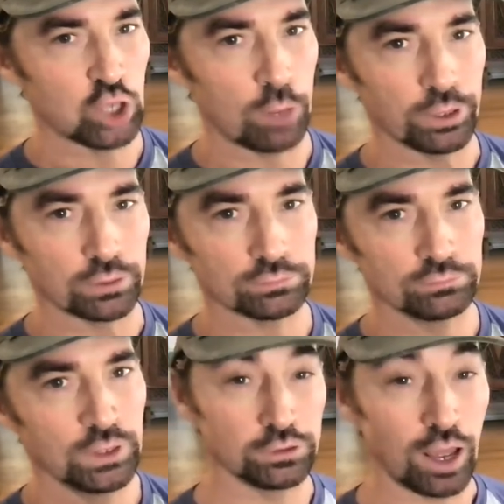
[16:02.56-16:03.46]
topic.
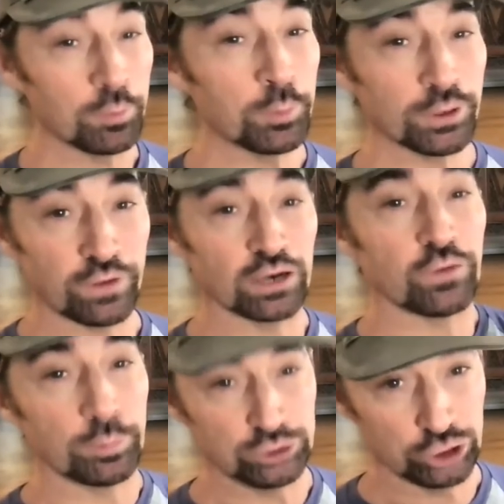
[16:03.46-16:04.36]
I'm a big fan of
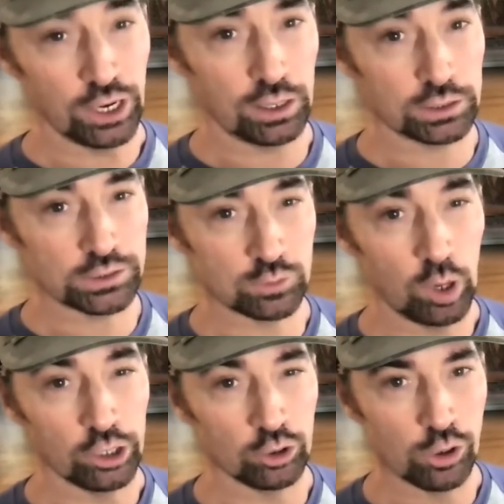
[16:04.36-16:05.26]
epigenetics, so
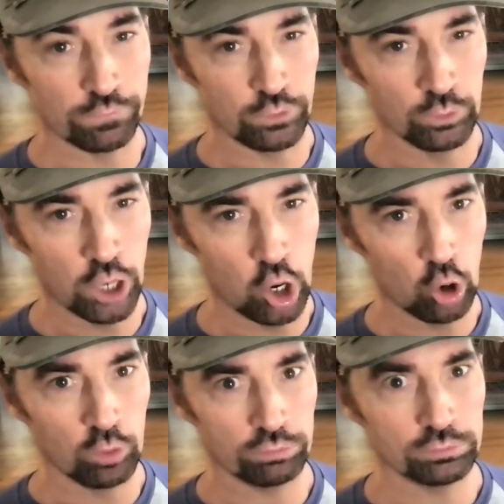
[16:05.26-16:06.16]
I don't know if you
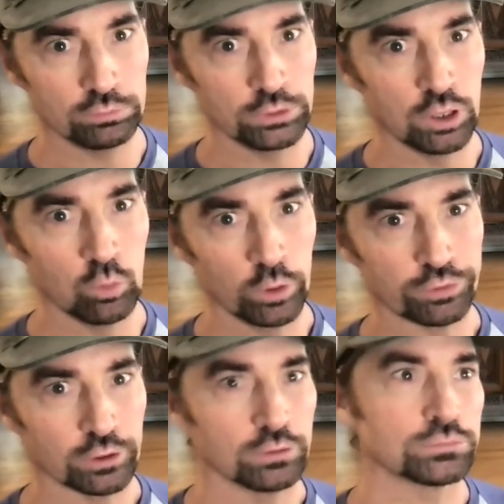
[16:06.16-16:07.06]
know, you know, what
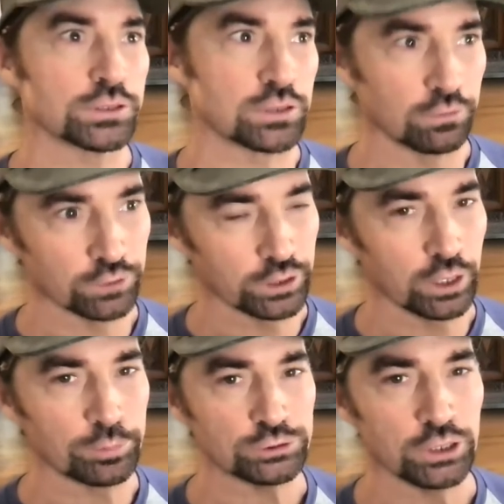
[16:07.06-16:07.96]
they're discovering
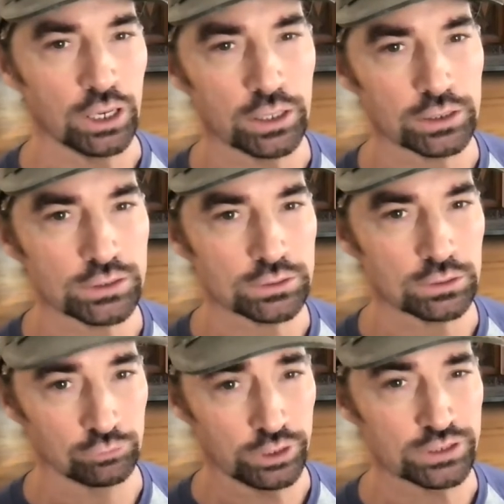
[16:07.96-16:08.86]
in epigenetics
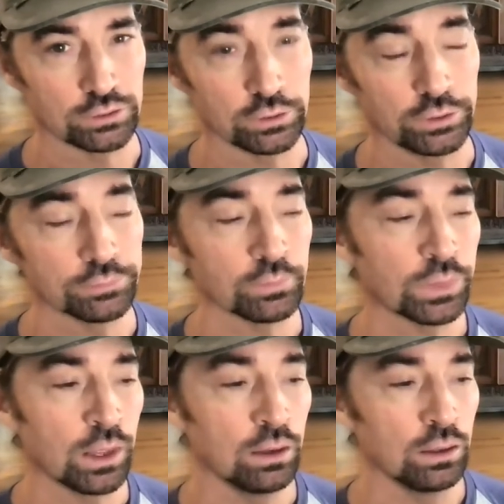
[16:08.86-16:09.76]
recently,
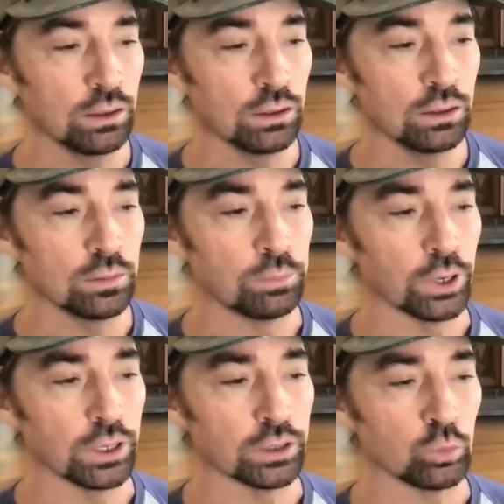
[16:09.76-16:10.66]

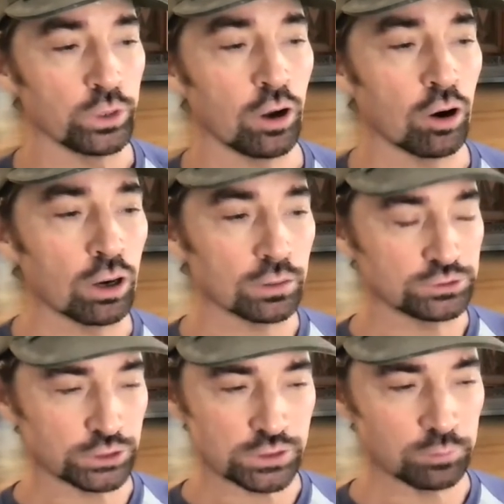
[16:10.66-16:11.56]
but we are,
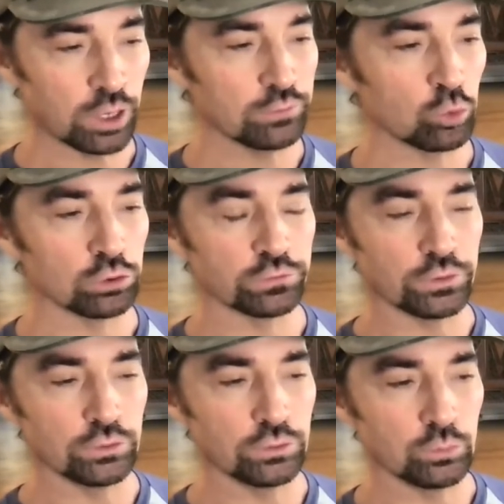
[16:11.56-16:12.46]
just in my
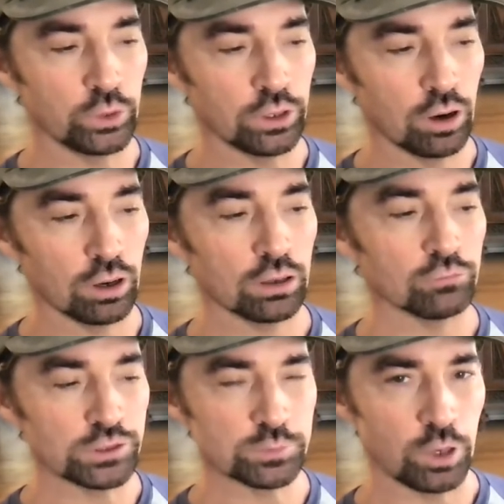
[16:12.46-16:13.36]
worldview, we are
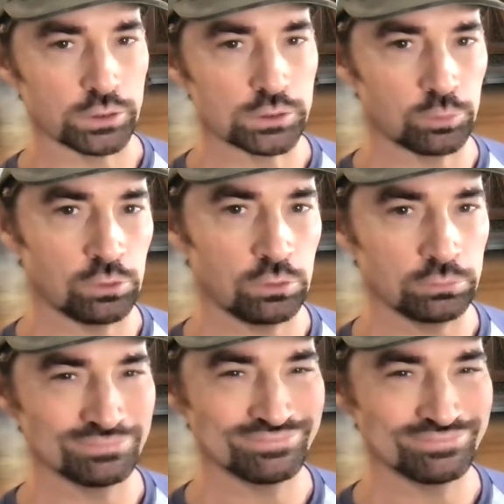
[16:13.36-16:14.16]
responsible